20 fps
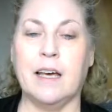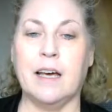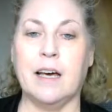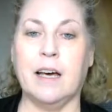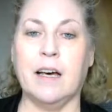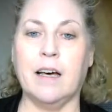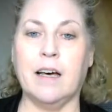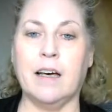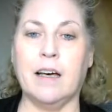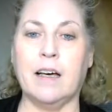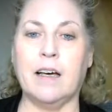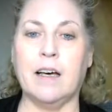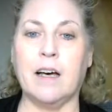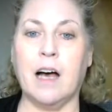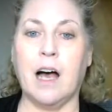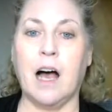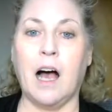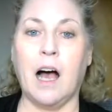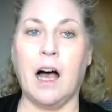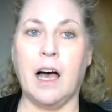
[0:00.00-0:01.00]

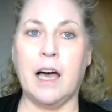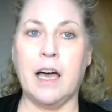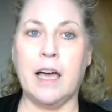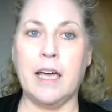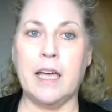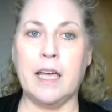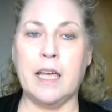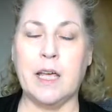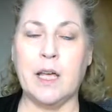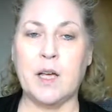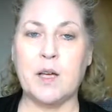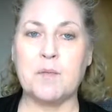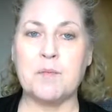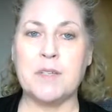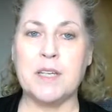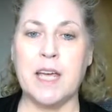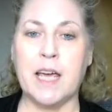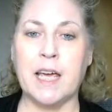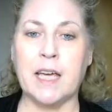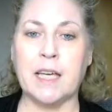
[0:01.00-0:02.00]
I am
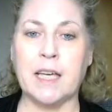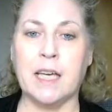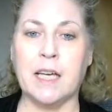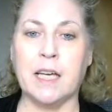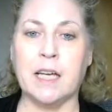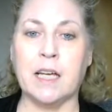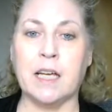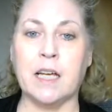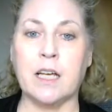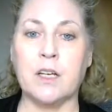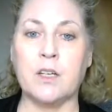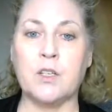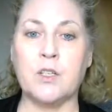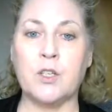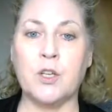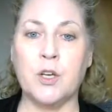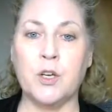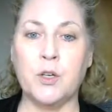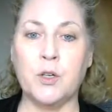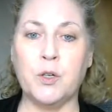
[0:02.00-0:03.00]
taking
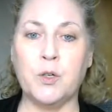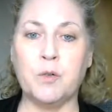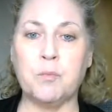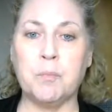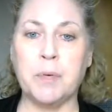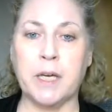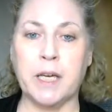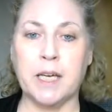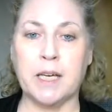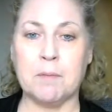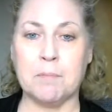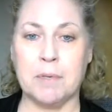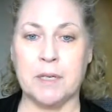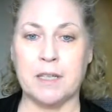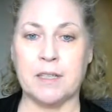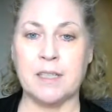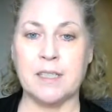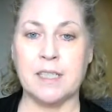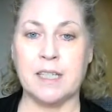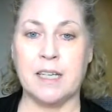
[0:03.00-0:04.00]
2 pink
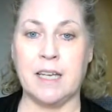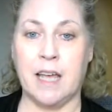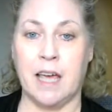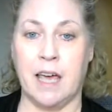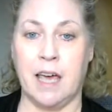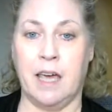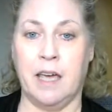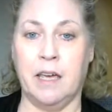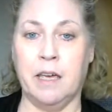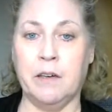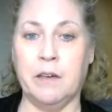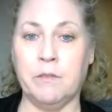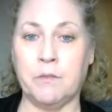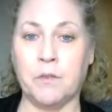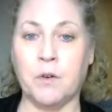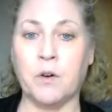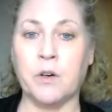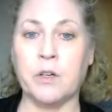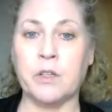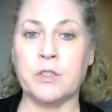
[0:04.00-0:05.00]
pills a day
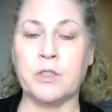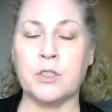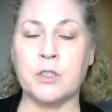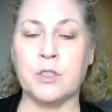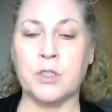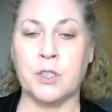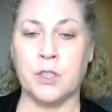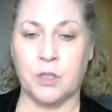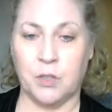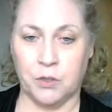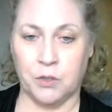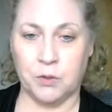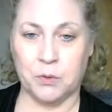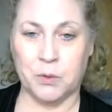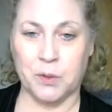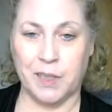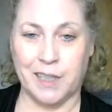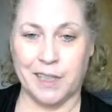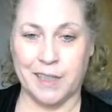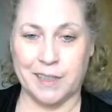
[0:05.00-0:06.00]
for 2
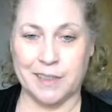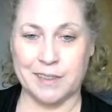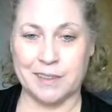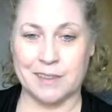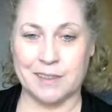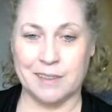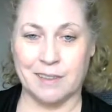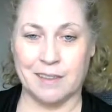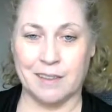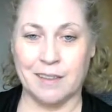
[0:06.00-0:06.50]
weeks.